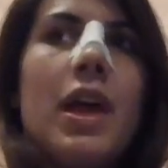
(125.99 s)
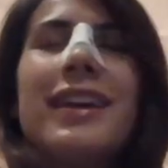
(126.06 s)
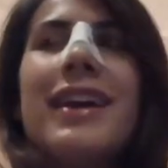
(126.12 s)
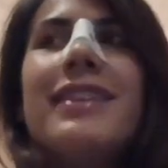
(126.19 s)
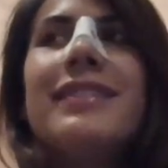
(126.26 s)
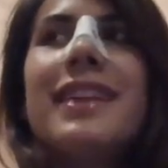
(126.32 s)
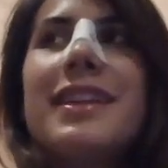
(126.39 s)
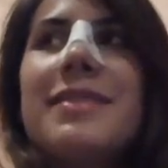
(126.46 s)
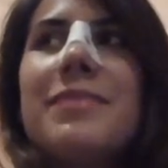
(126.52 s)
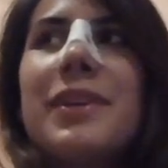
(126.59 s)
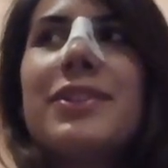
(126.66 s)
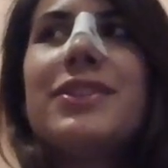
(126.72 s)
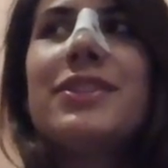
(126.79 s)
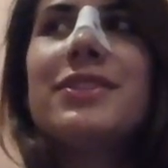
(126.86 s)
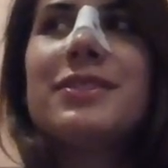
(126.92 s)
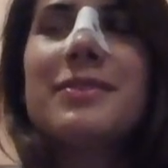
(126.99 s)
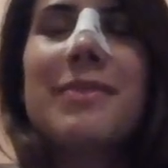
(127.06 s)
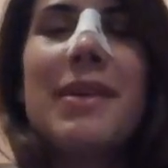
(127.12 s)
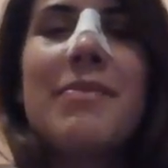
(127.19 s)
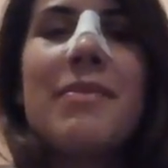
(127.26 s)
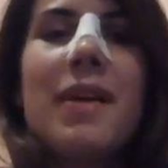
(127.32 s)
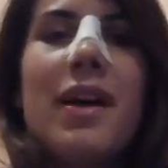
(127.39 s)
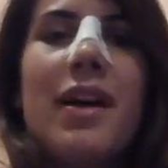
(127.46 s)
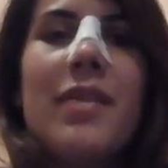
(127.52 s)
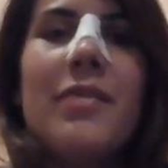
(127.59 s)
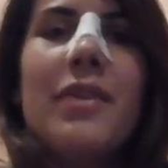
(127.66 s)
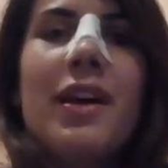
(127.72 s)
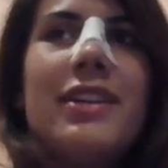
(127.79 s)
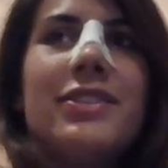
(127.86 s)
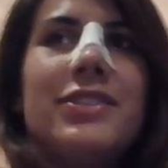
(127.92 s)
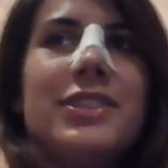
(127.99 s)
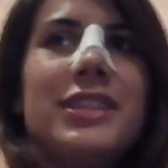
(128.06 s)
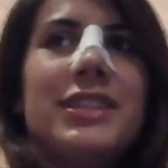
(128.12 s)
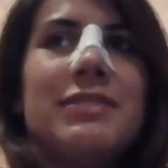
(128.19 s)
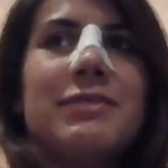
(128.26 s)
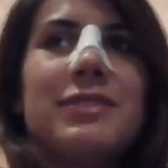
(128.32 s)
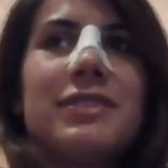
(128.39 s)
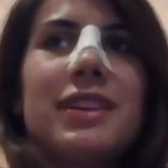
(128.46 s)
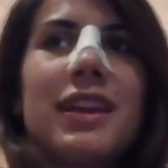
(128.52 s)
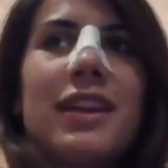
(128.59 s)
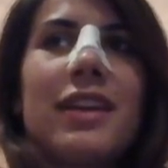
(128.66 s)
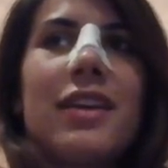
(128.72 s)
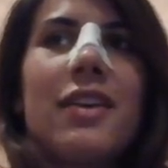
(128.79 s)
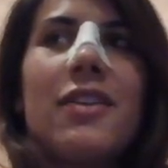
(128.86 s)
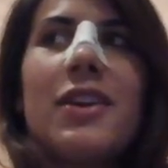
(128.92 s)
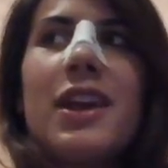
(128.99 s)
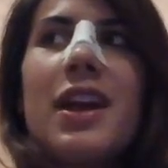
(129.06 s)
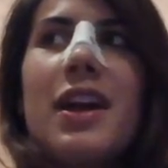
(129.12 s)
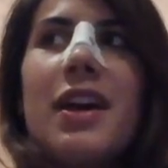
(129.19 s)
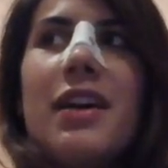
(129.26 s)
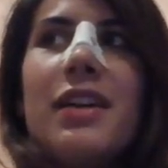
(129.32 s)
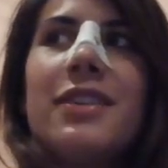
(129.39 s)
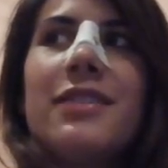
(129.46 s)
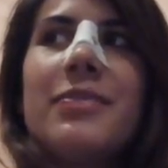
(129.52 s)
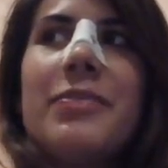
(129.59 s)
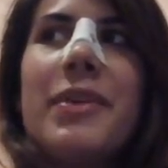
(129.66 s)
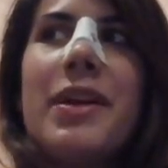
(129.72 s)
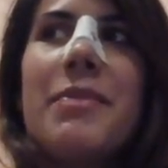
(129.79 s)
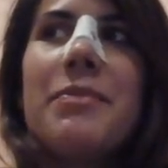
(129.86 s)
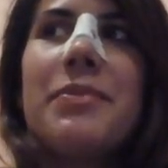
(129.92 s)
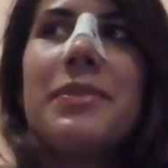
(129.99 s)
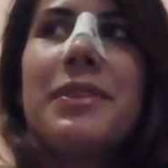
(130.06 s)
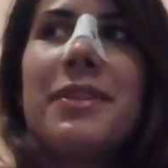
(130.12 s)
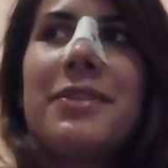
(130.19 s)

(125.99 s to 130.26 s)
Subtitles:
I sent a picture to my mom, and she was like, oh yeah, there's a bump.